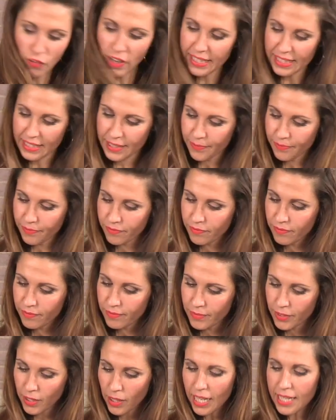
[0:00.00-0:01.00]
Right,
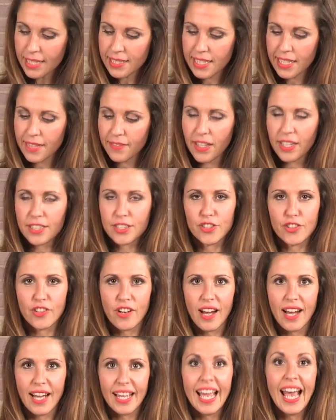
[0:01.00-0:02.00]
so let's leave that to
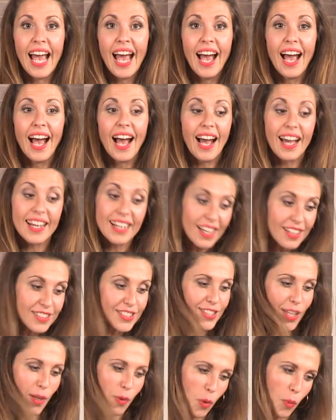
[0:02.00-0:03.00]
dry, and I'll
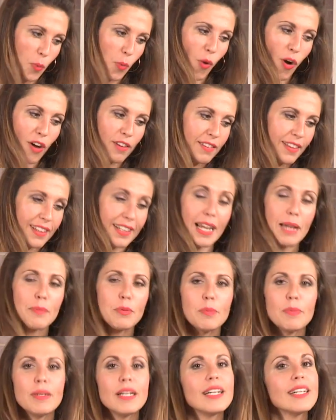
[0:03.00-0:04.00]
sew up one that I
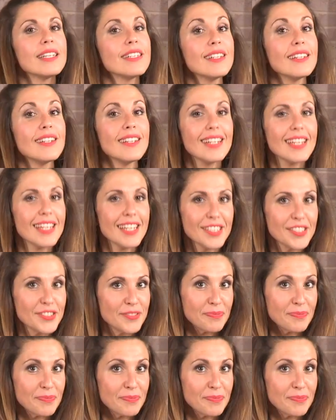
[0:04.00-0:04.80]
prepared earlier.